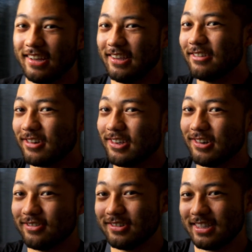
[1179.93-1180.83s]
you could
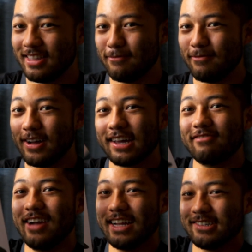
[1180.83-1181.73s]
use the fucking
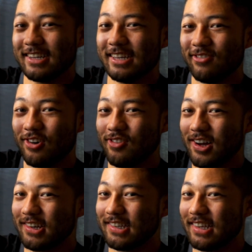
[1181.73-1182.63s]
Magic Keyboard
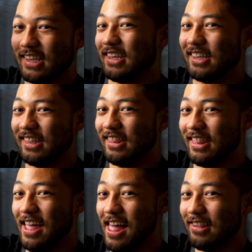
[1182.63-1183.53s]
box
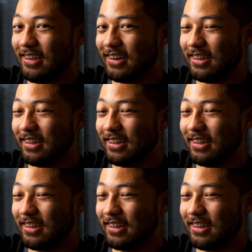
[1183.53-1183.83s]
as a